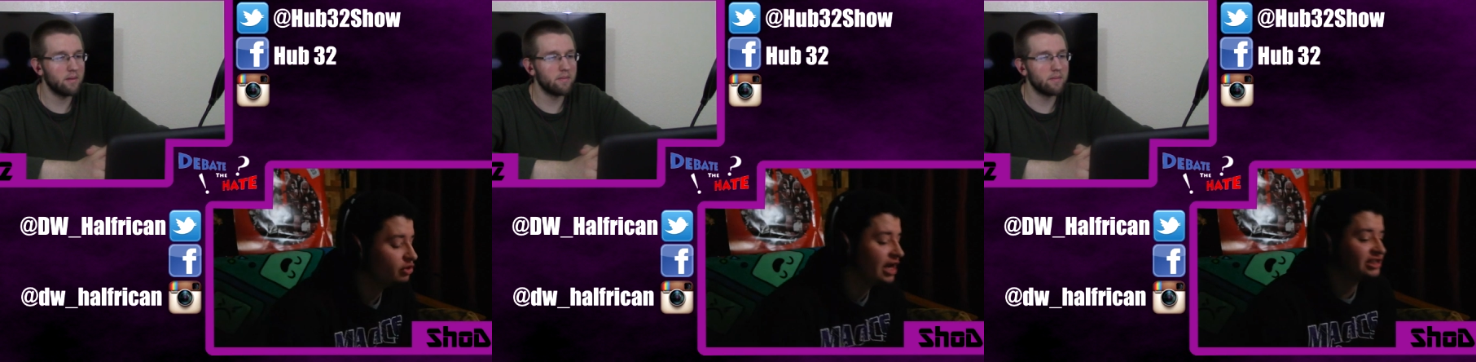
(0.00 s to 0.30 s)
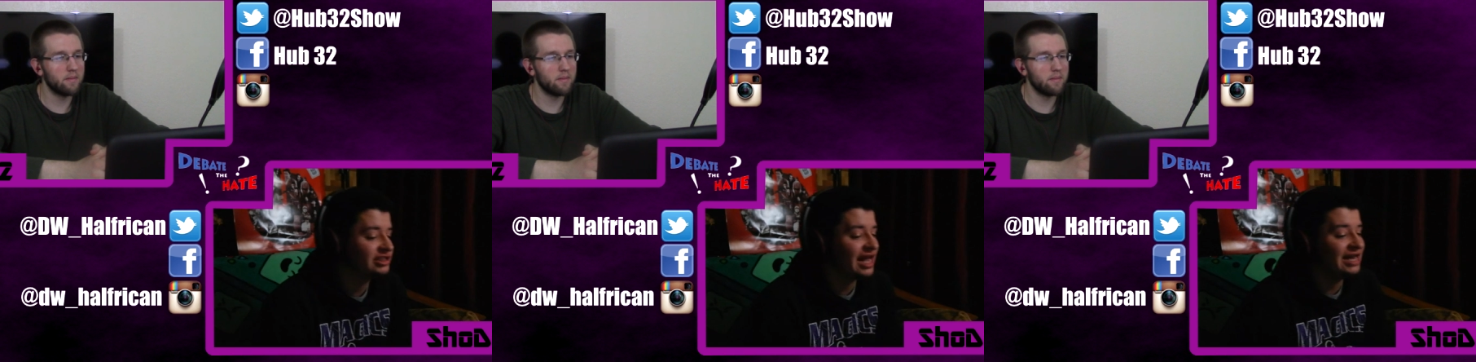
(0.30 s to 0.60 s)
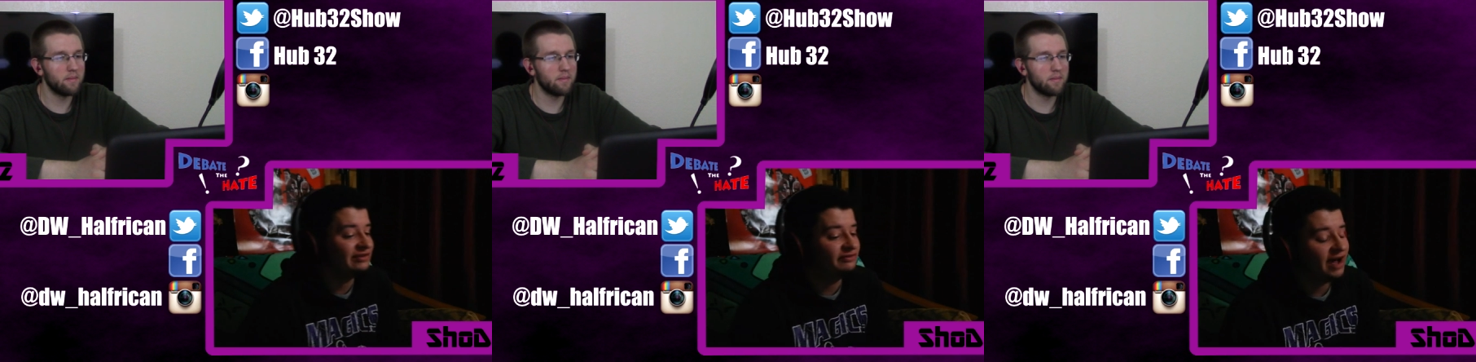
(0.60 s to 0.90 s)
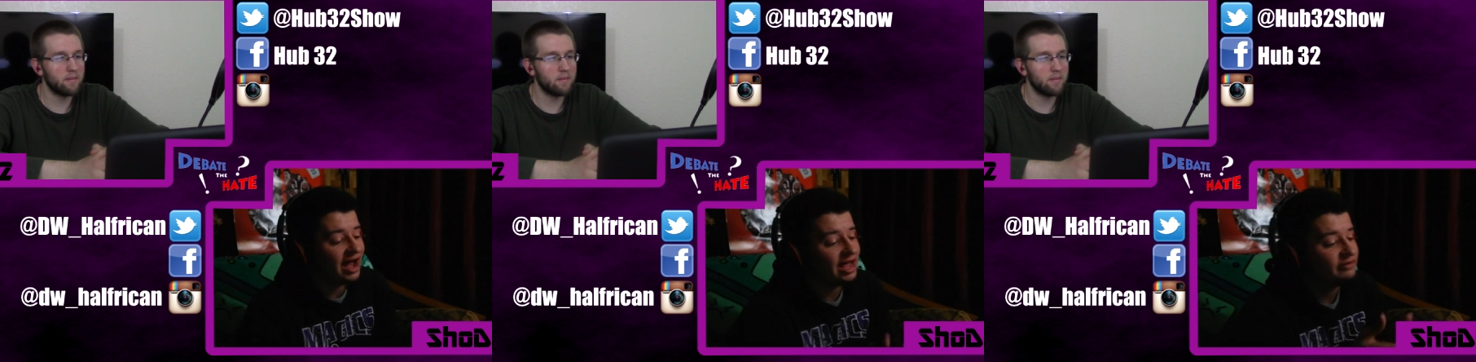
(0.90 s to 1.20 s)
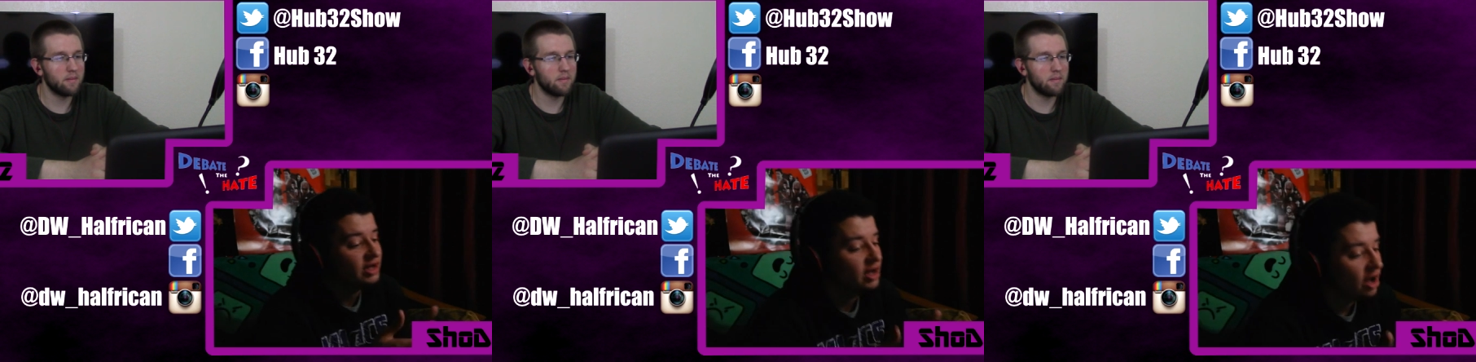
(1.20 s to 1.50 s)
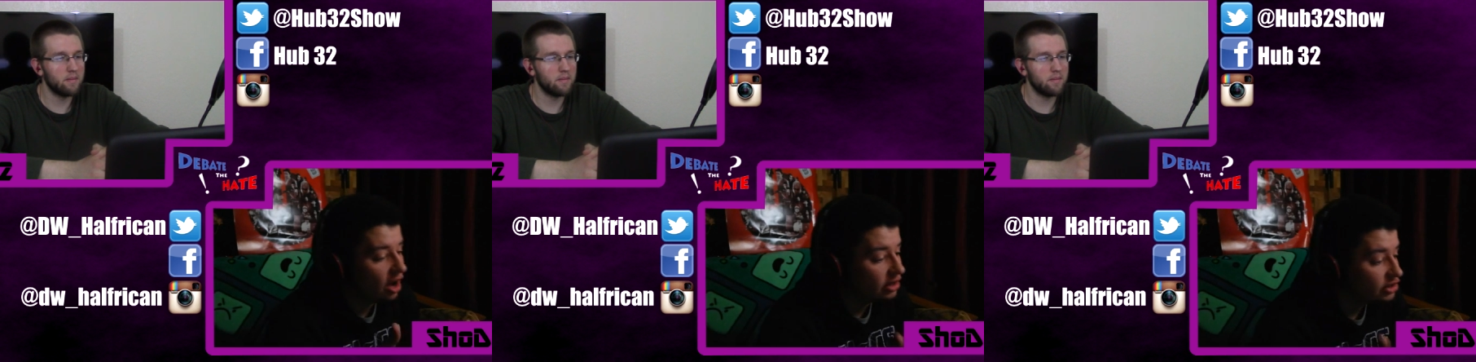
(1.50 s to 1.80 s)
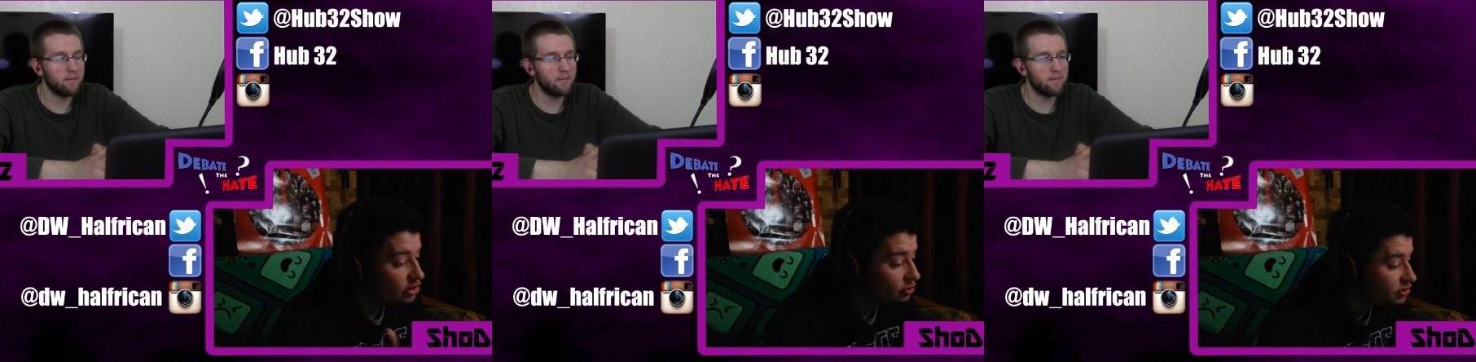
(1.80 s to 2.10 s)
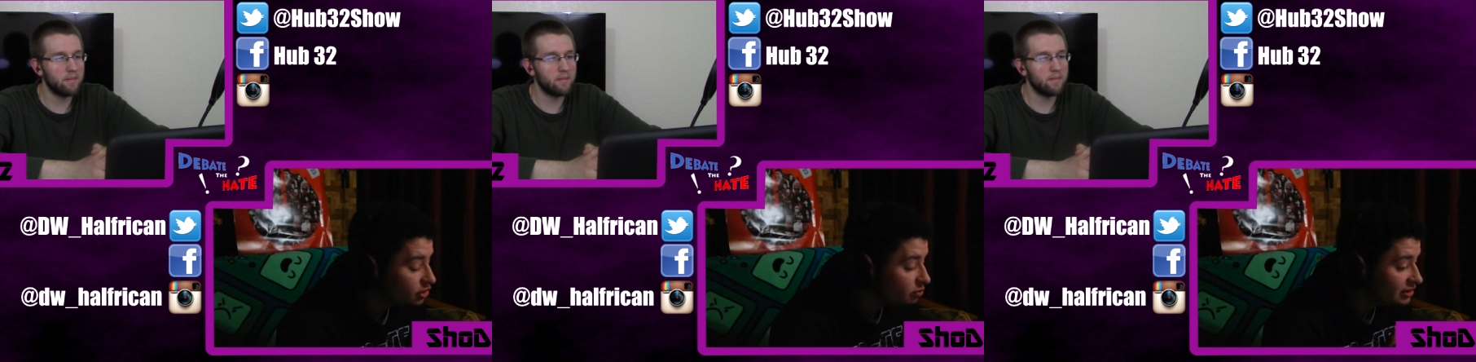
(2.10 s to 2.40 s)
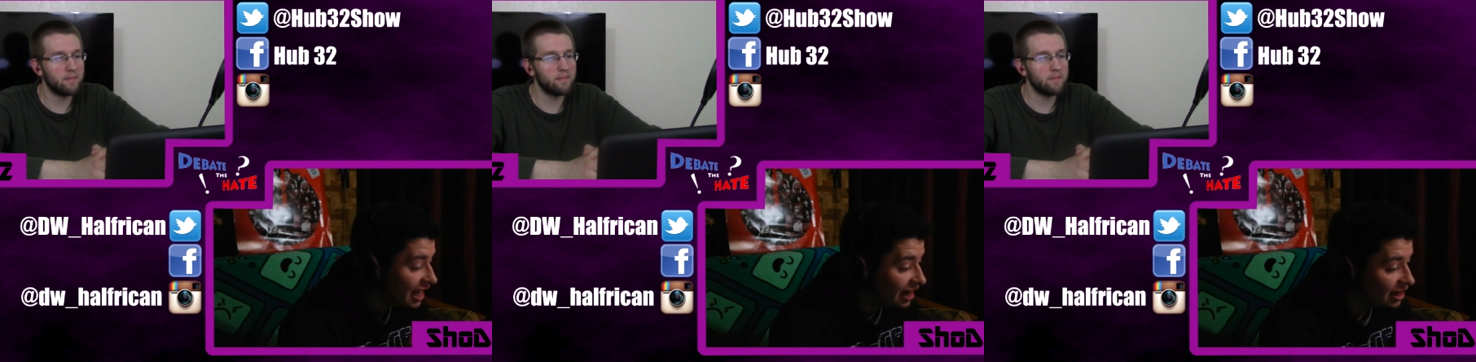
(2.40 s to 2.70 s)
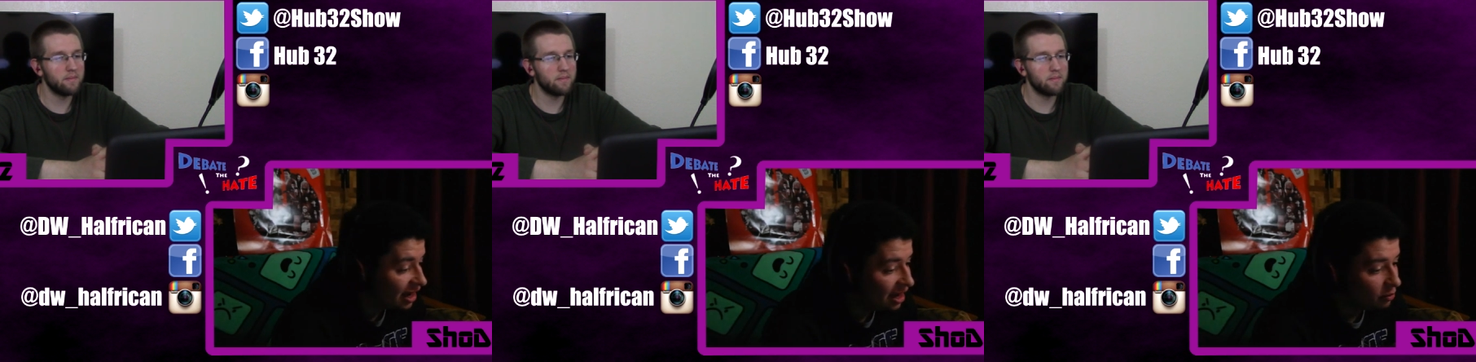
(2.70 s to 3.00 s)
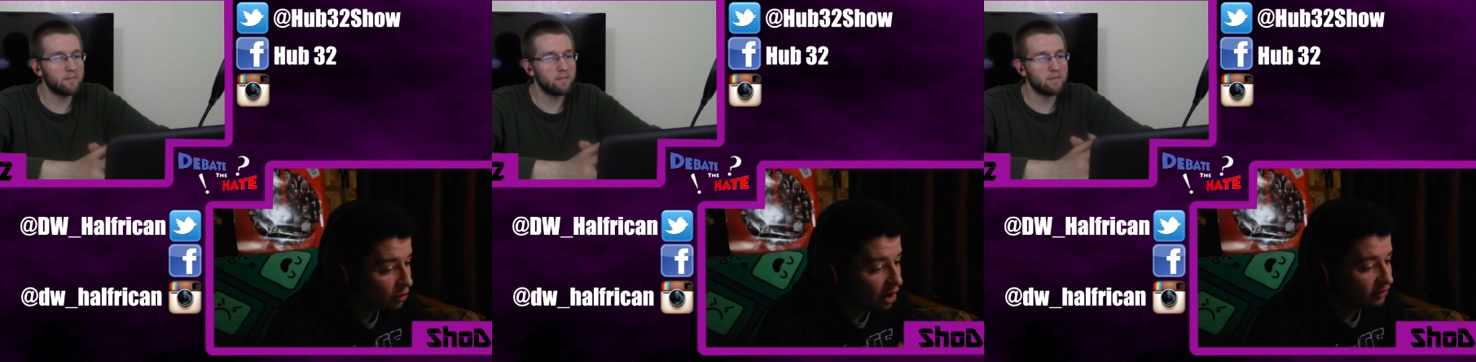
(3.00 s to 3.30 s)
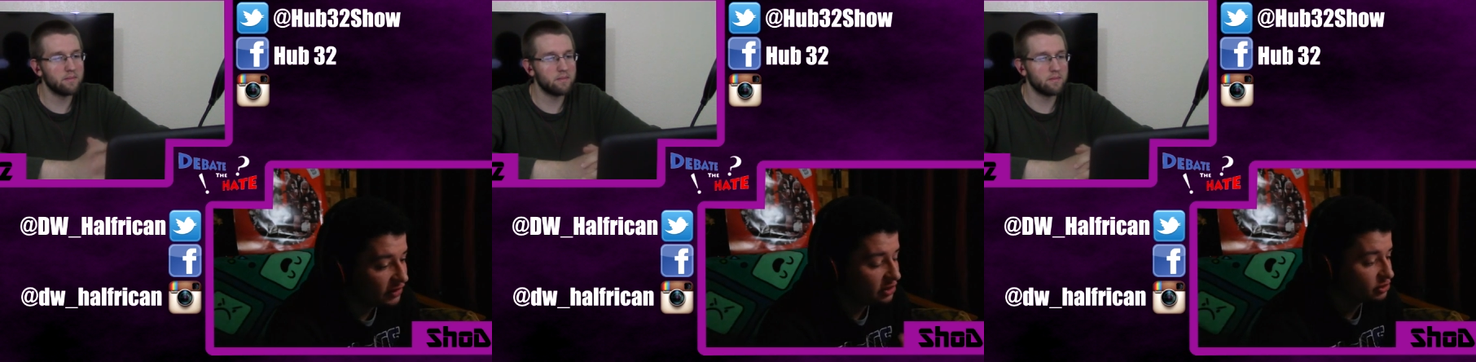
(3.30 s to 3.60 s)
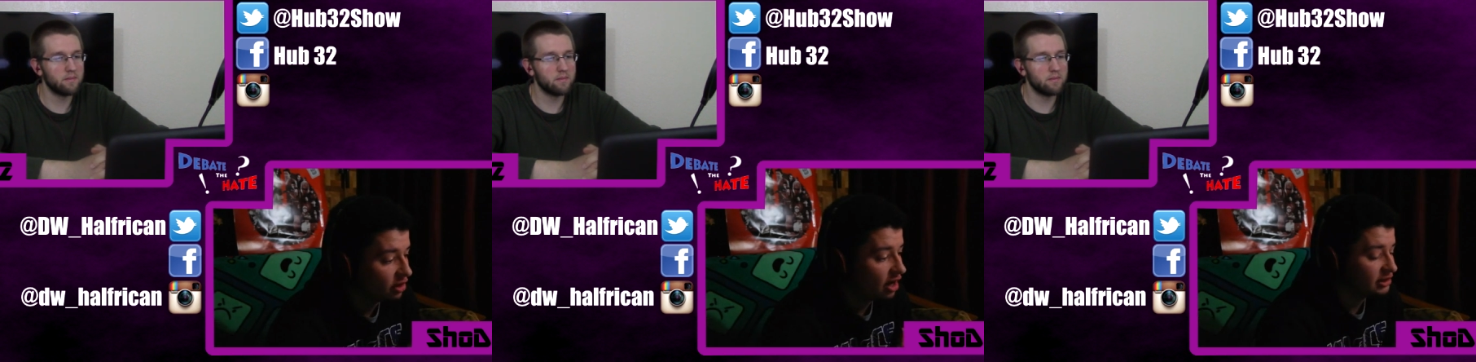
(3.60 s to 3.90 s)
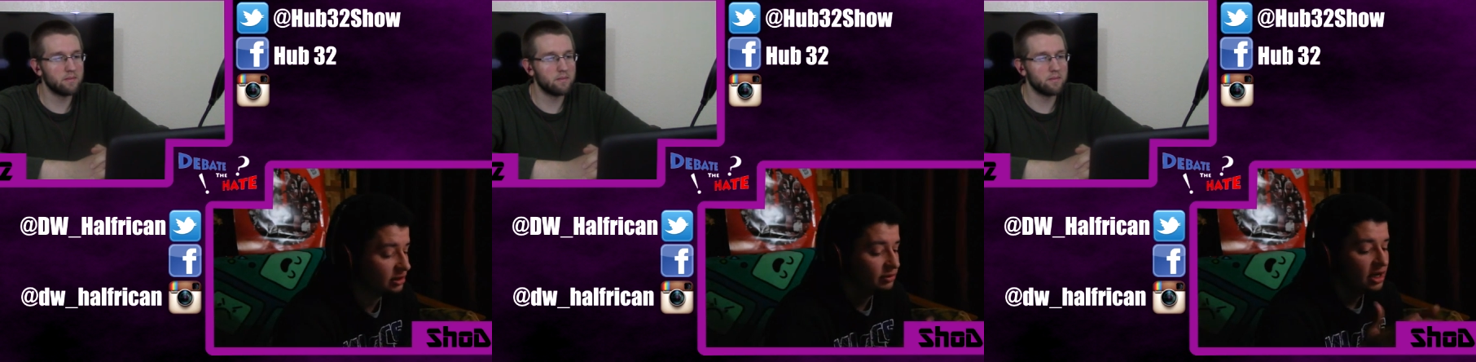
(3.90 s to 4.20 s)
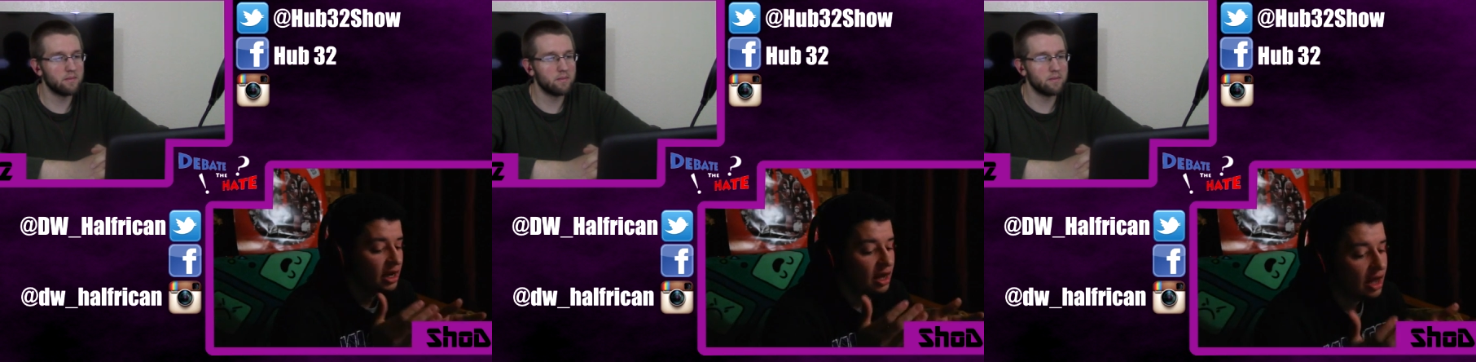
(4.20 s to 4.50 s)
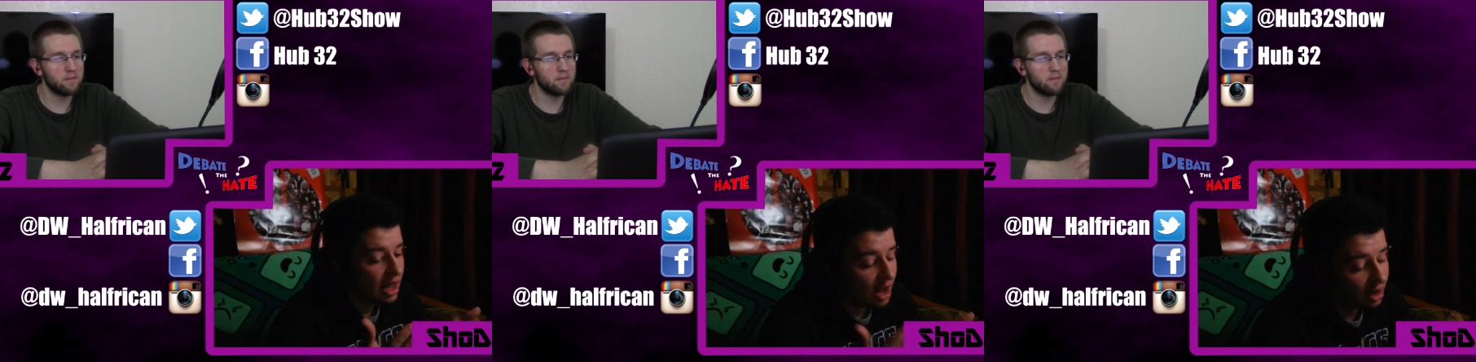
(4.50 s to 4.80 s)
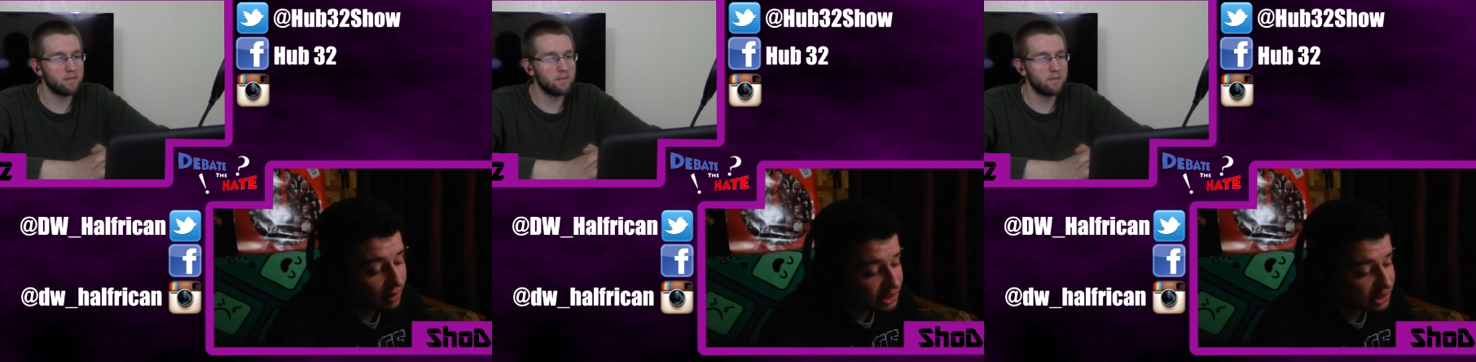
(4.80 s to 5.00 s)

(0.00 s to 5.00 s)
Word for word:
Speaker 1: Creations 85 on YouTube.com, where all the videos are awesome. On my